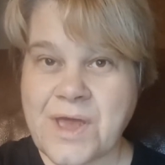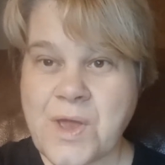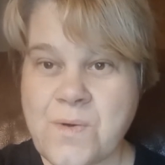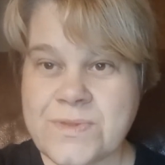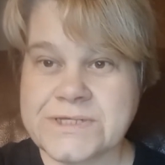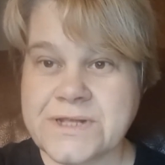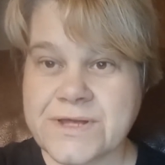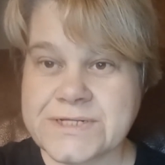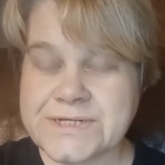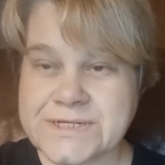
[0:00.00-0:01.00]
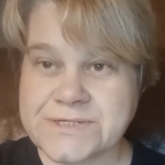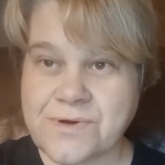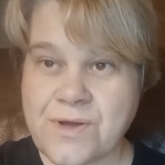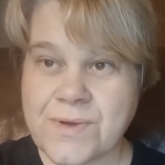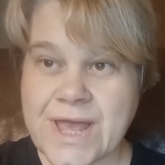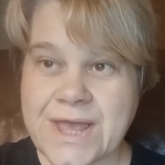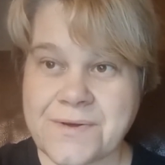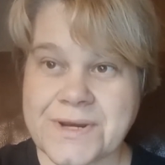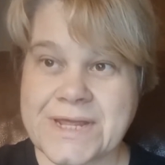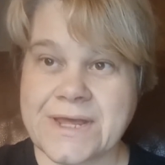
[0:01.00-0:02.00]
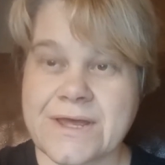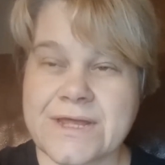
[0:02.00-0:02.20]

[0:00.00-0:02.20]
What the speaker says: I hope this lighting is okay on here.